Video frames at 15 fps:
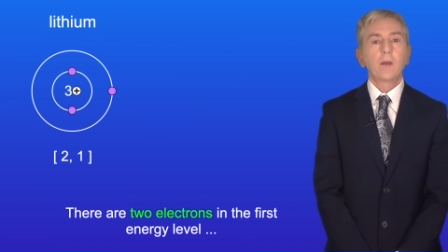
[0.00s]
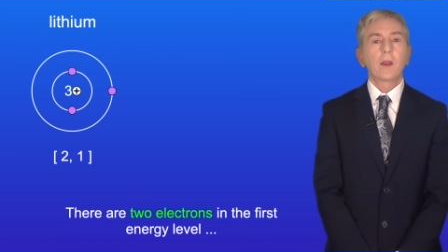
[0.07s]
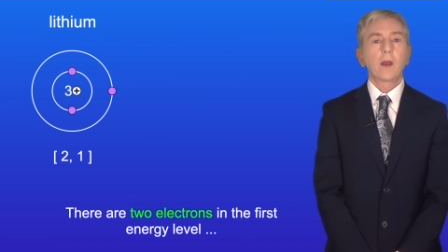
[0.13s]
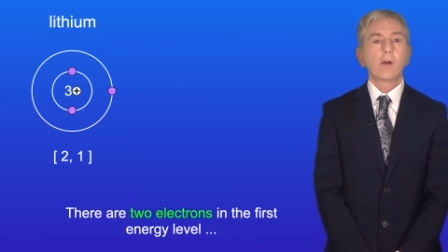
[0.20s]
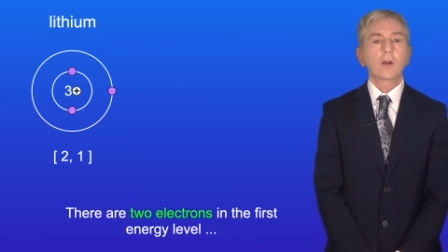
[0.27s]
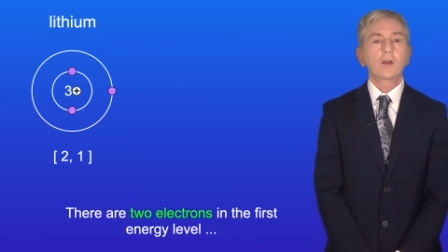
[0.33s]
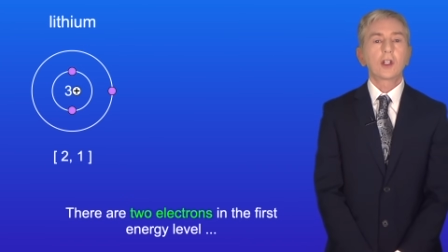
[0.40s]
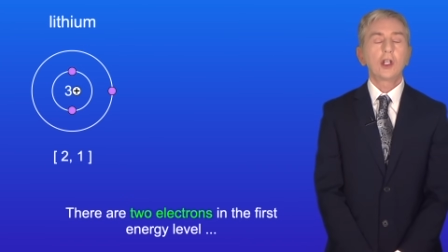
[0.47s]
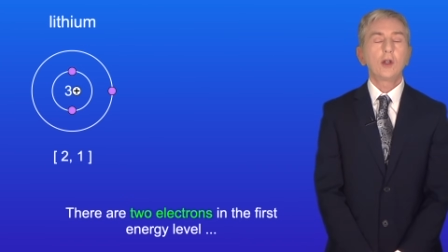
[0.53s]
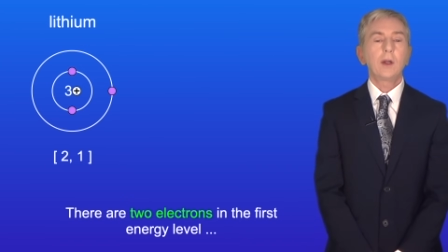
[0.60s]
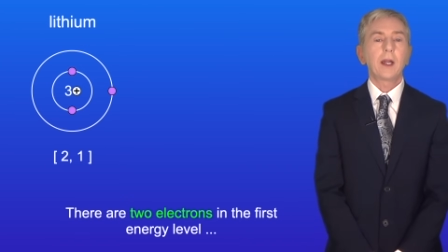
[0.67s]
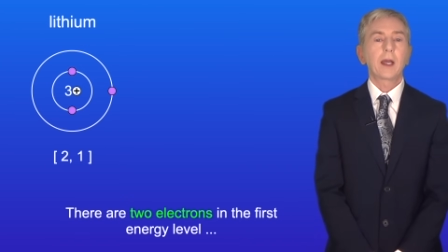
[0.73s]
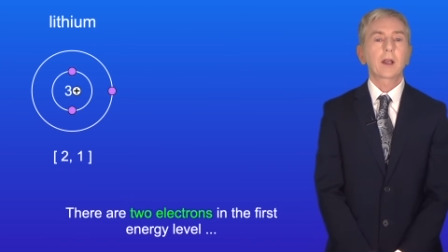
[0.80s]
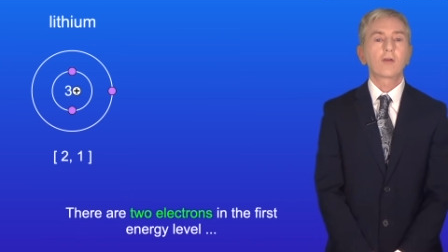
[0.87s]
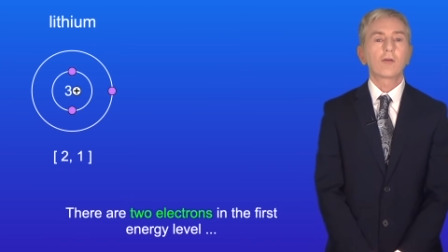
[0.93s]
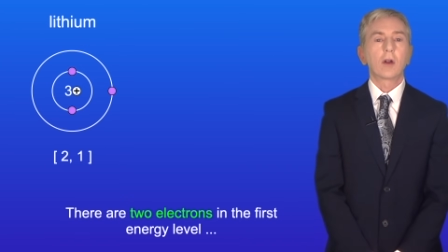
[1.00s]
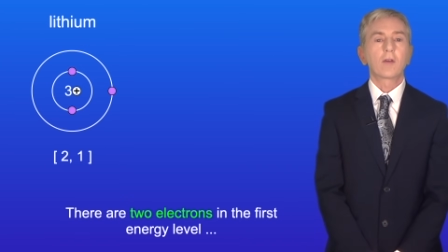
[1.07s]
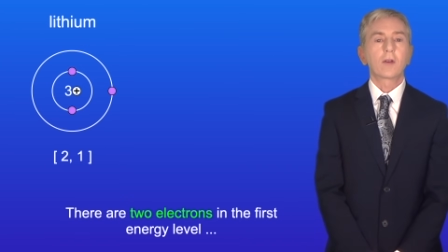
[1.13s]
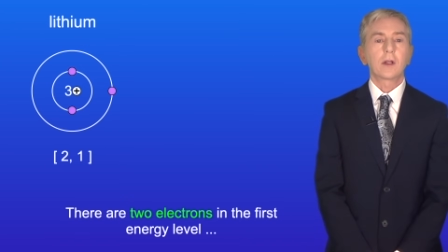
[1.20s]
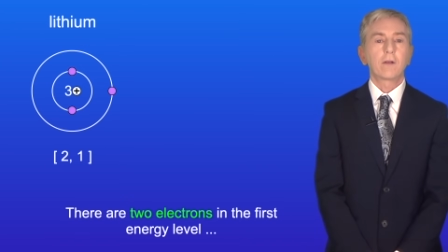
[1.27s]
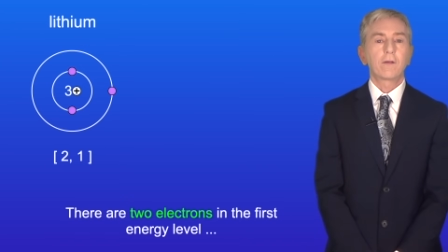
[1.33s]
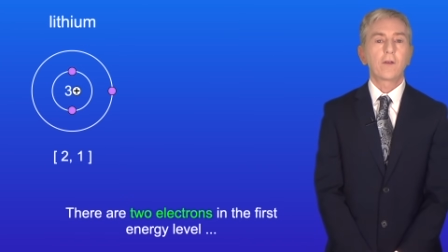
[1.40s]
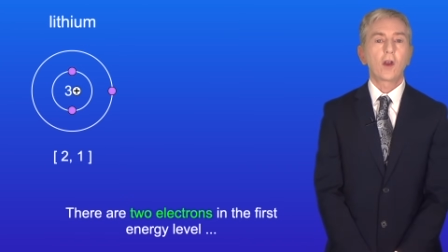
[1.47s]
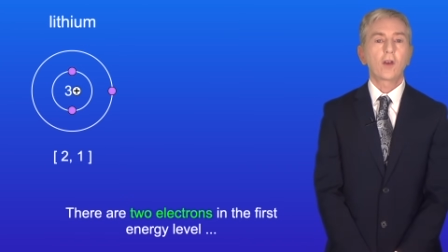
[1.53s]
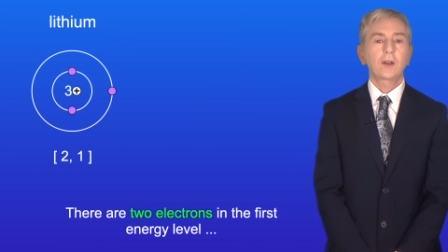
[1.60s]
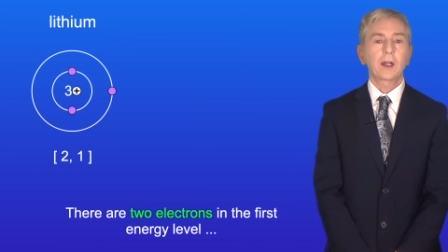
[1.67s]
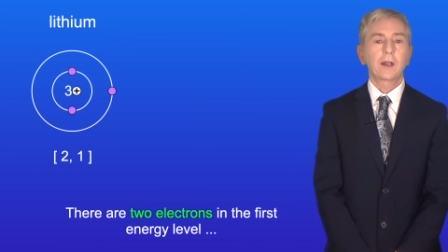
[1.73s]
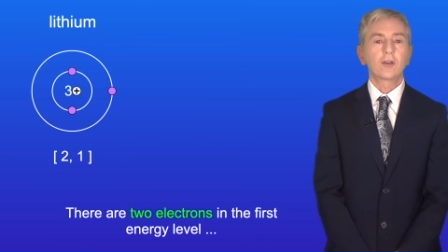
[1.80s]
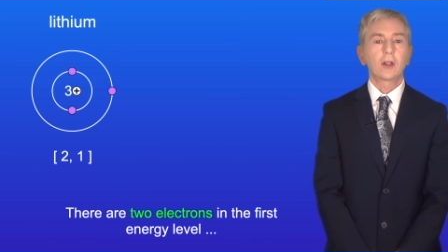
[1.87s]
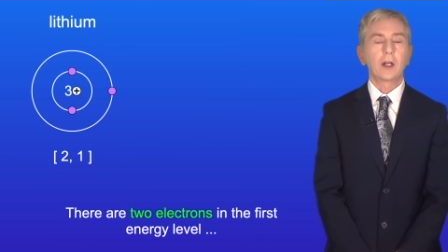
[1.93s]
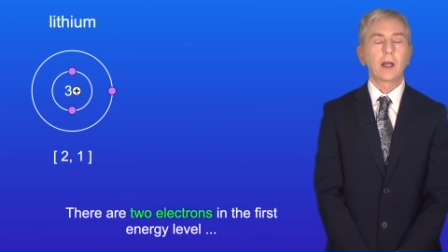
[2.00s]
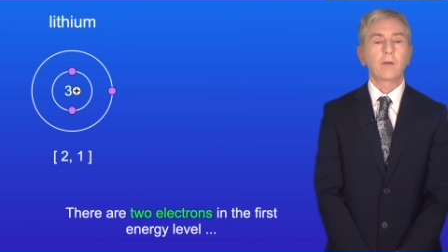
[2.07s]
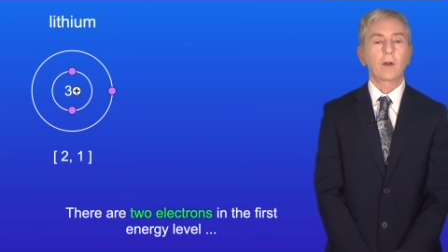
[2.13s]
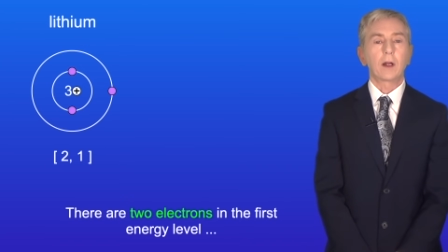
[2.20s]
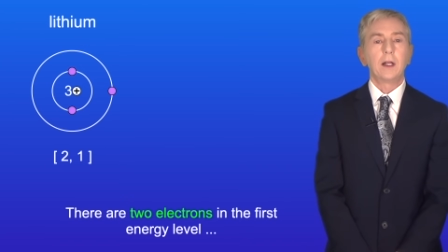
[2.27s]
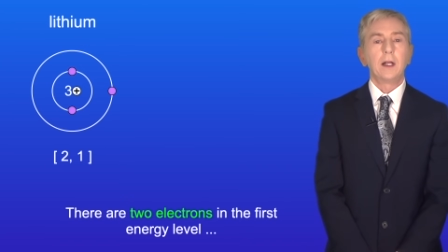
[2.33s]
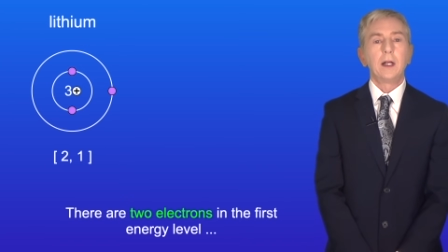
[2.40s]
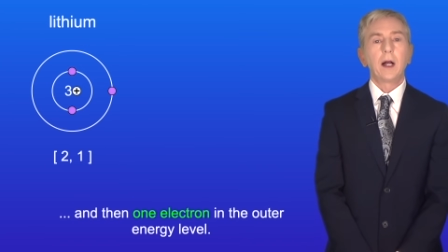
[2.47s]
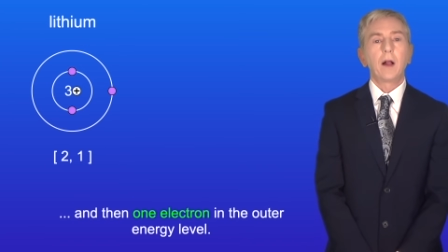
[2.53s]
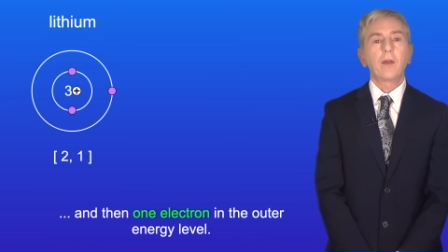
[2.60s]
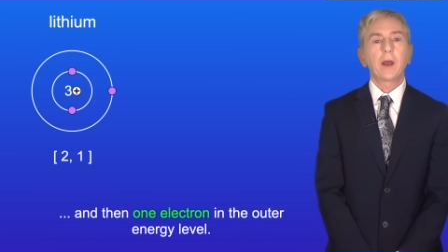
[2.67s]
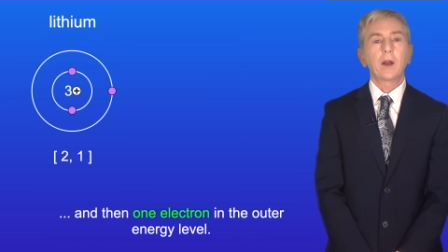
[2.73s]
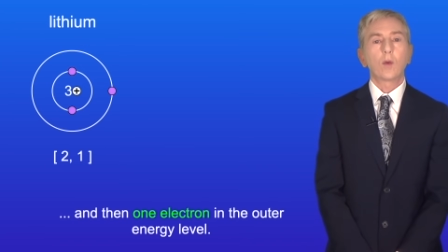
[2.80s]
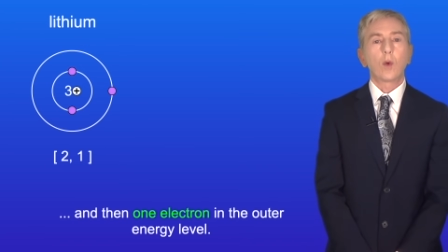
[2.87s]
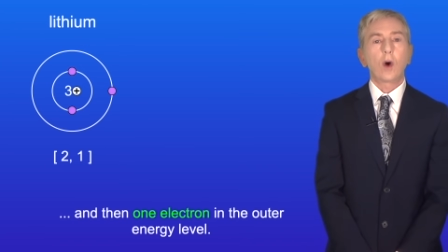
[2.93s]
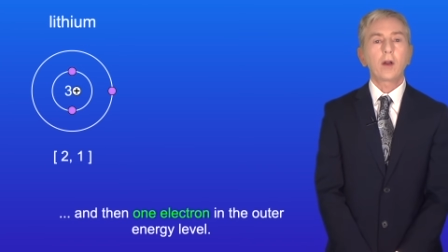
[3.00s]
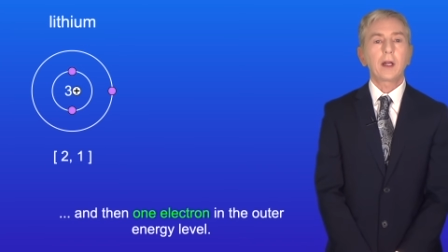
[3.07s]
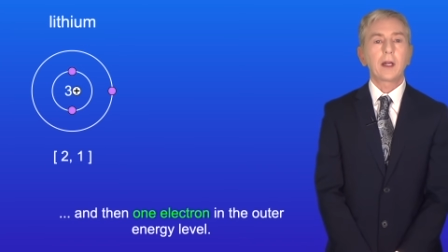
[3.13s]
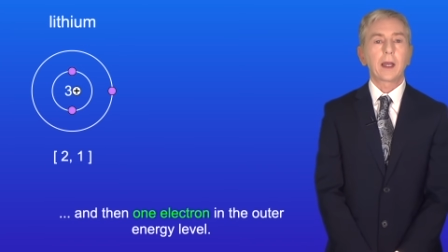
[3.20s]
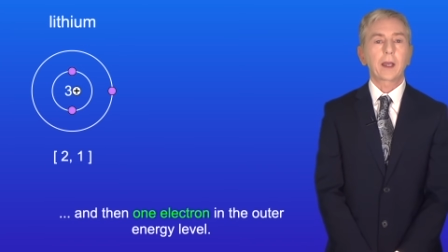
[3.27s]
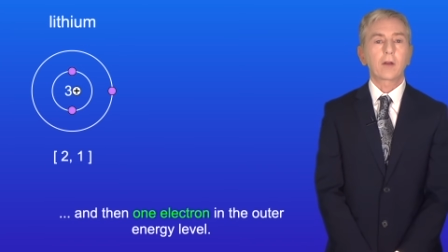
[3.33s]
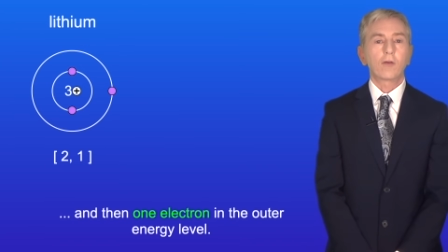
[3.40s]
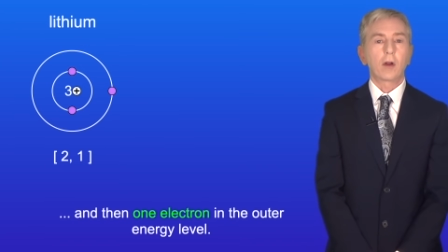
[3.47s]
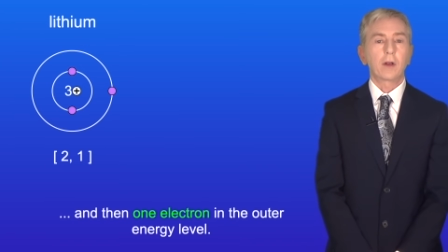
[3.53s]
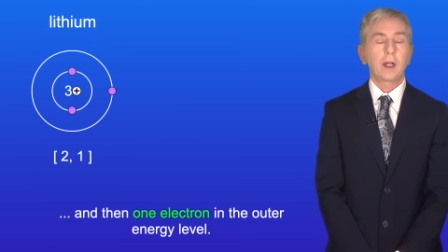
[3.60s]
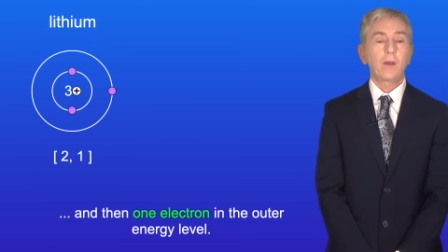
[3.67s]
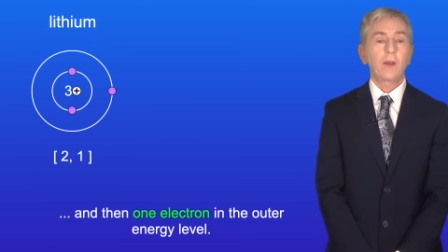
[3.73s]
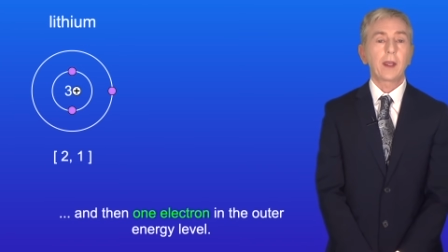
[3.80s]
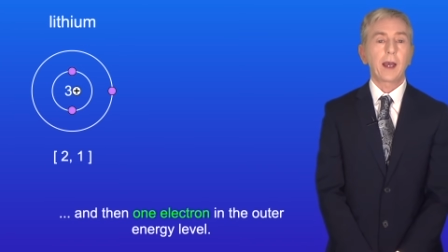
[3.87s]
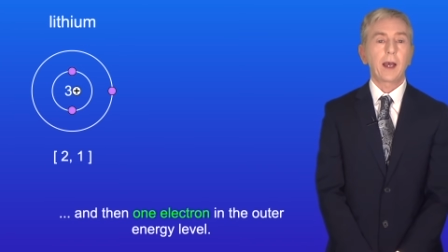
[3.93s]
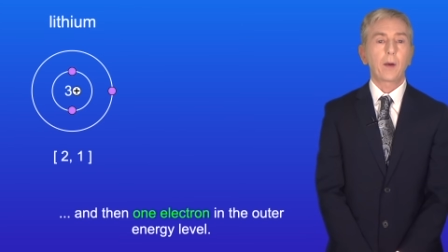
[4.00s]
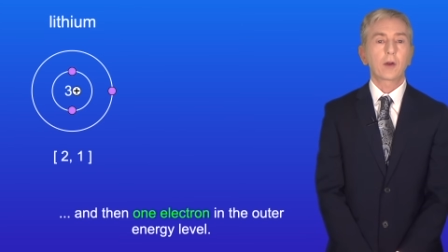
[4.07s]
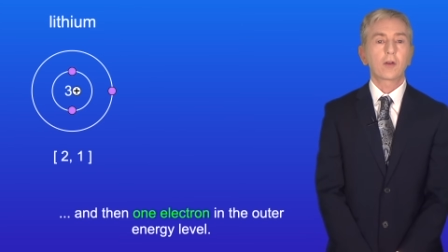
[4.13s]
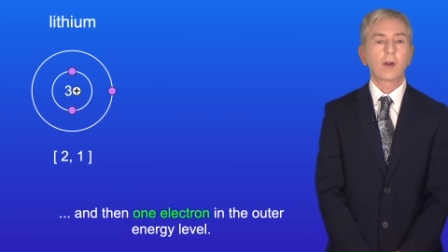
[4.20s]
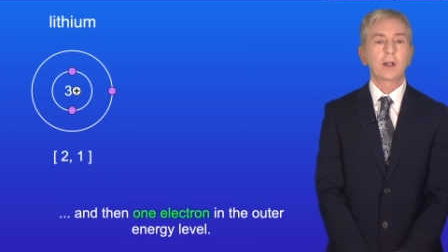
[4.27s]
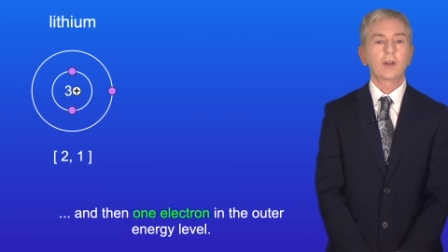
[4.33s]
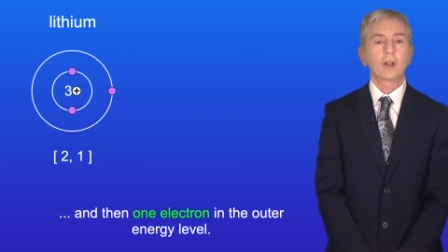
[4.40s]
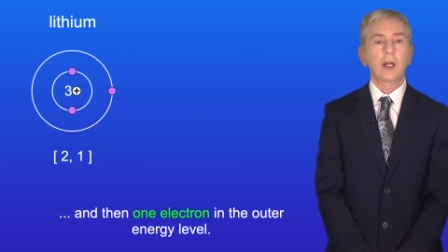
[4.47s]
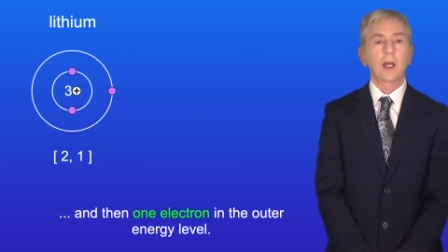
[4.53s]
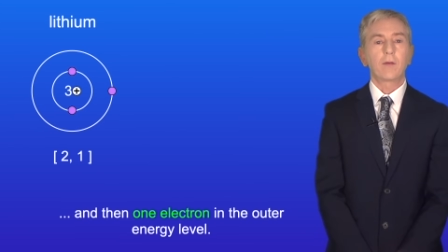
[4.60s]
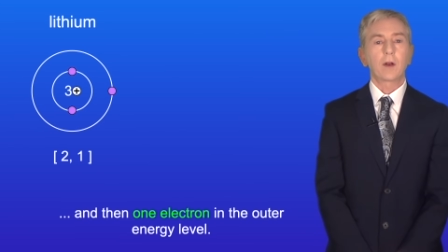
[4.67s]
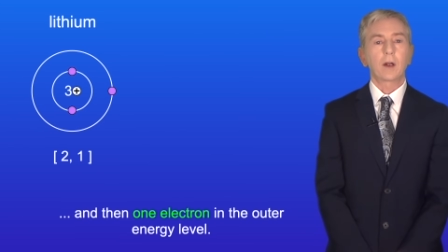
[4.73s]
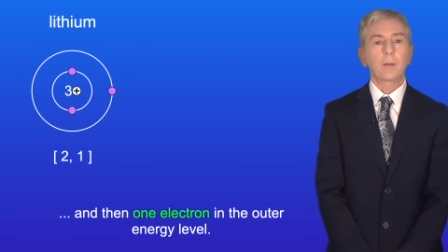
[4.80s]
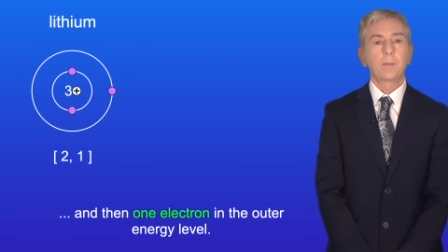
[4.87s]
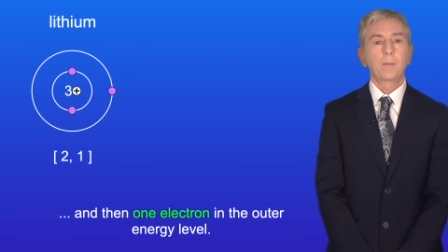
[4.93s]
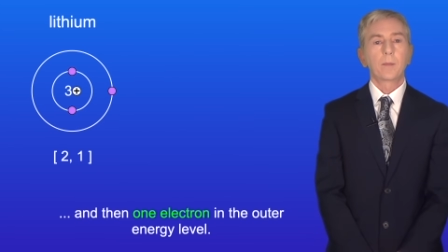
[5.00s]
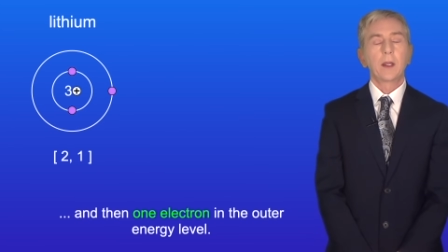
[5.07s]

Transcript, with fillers: There are two electrons in the first energy level and then one electron in the outer energy level.